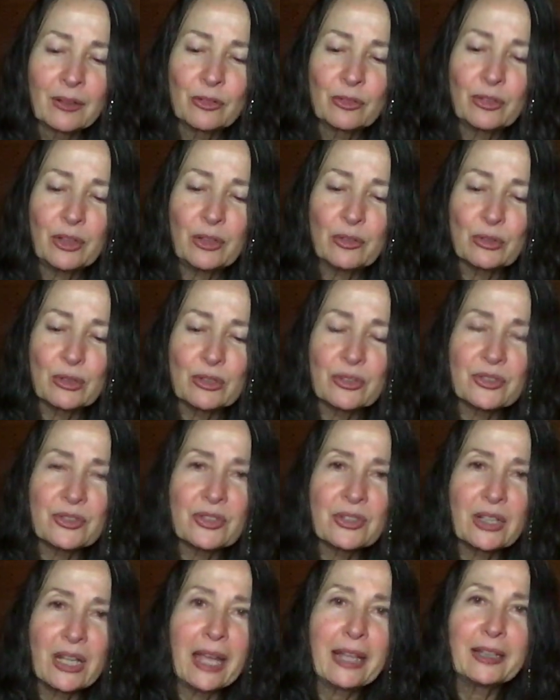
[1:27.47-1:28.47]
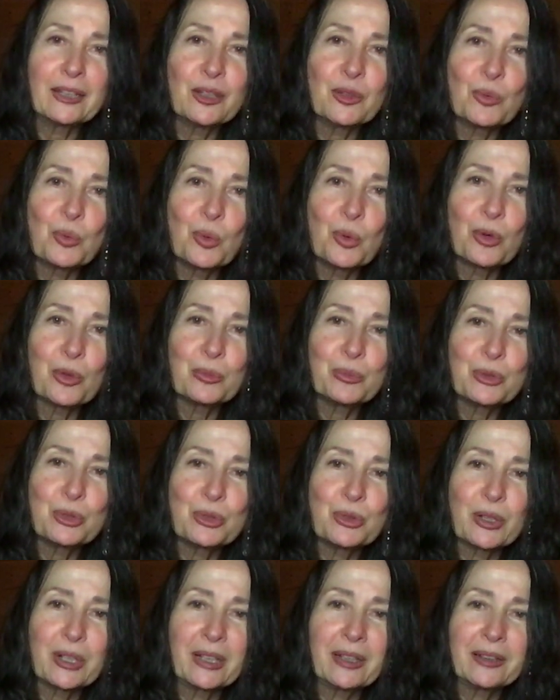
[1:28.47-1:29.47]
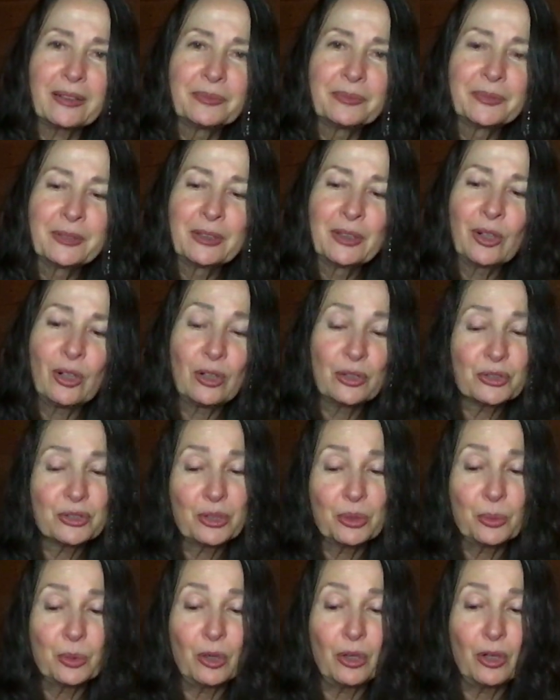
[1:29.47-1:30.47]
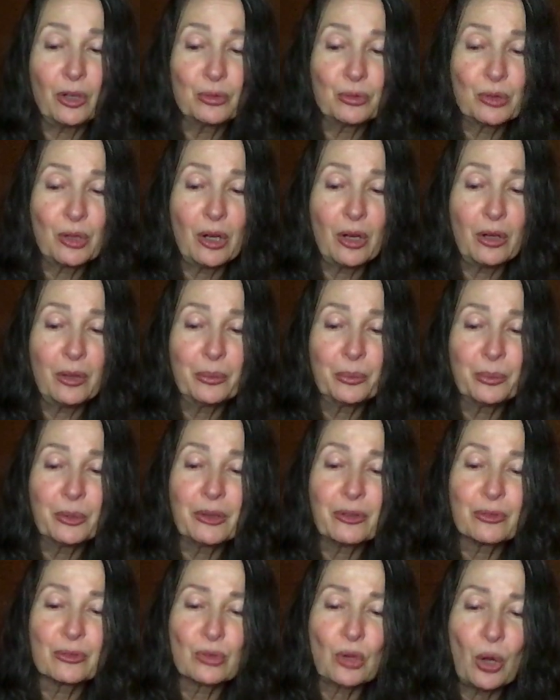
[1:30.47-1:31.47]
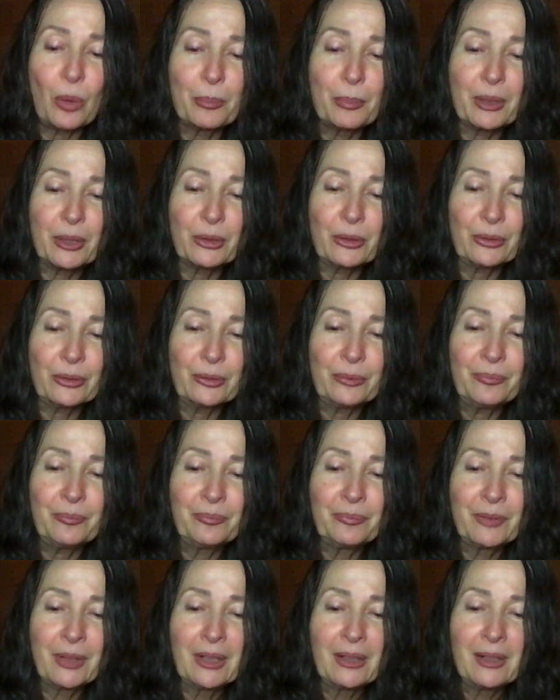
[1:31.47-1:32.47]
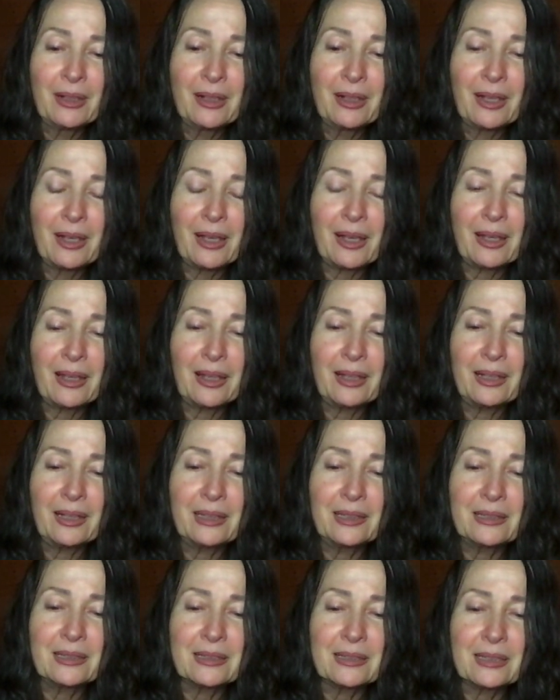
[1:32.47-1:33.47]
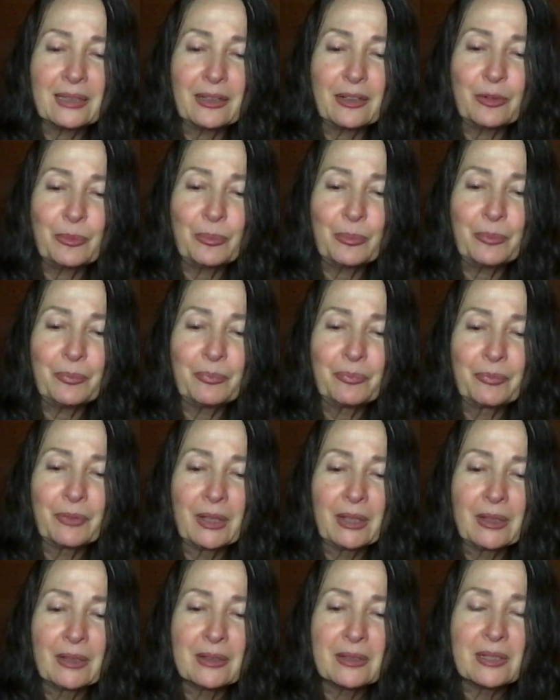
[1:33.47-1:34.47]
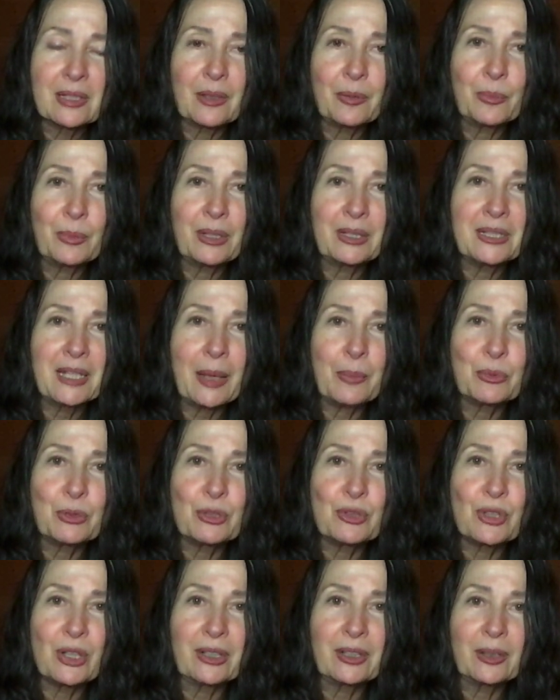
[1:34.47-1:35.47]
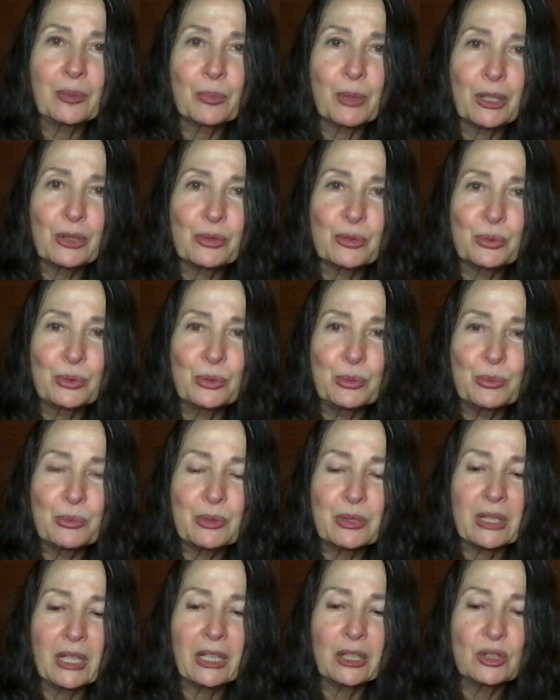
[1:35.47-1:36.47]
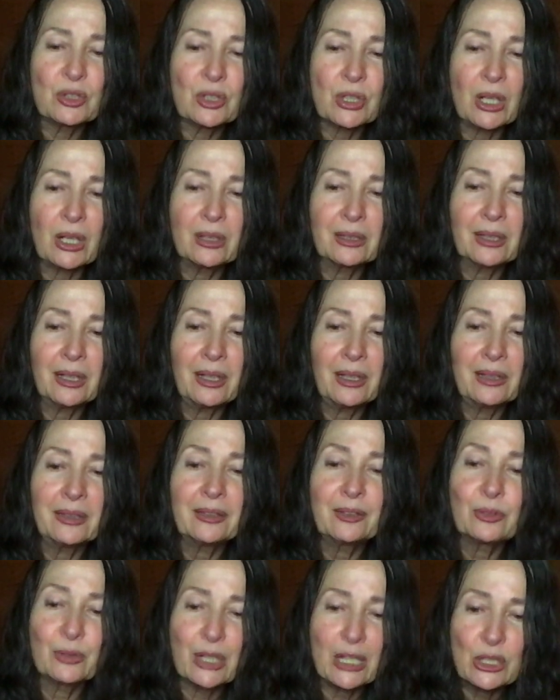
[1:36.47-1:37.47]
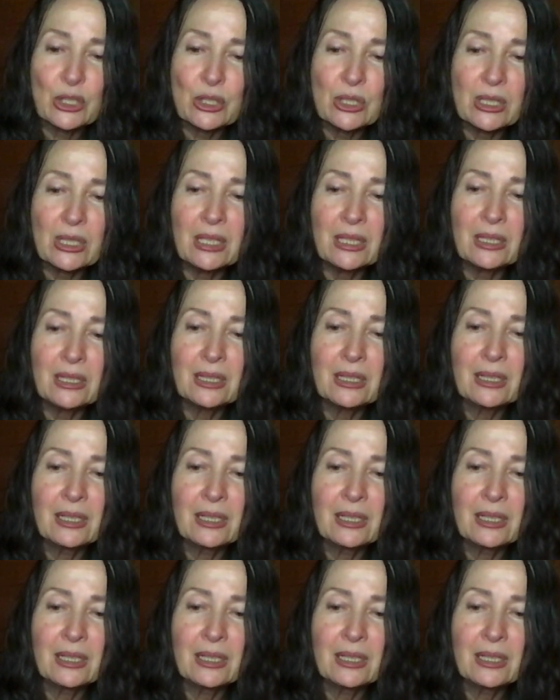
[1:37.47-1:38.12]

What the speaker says: favorite slightly warm drink, also all raw, with raw butter and some adaptogenic mushrooms like chaga and reishi.